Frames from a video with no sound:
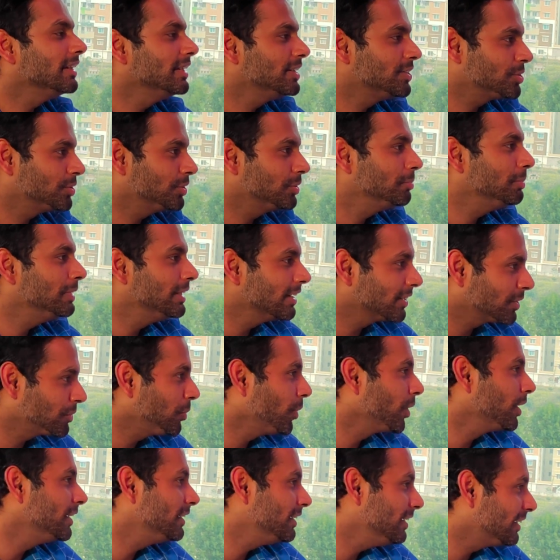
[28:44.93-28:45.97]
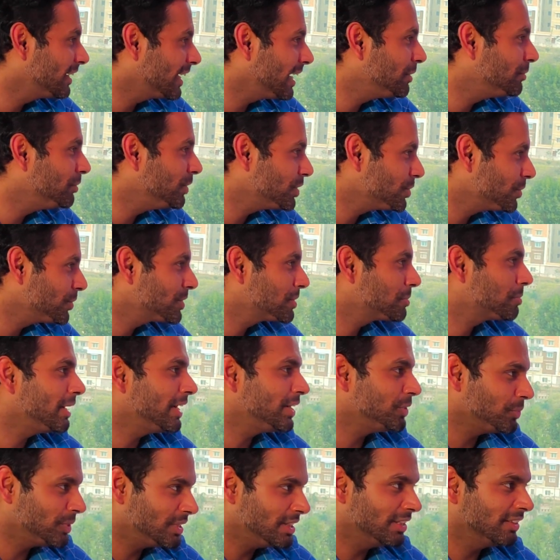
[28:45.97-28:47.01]
it should be the quality time which you
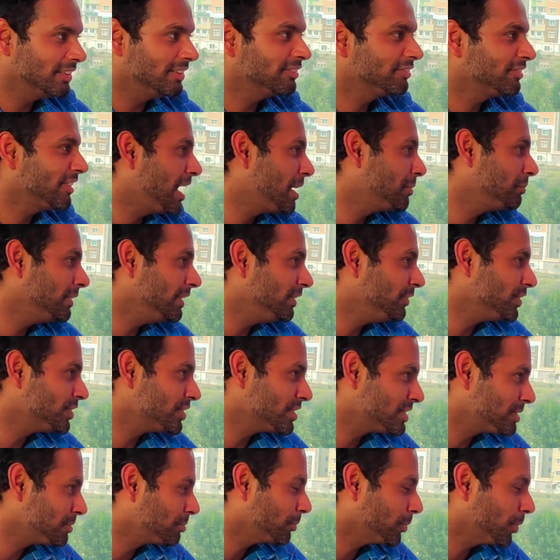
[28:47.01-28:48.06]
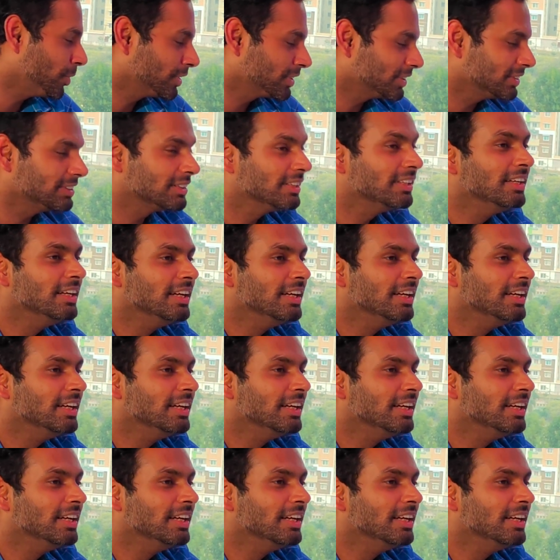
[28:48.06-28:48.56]
spend with the family which is important.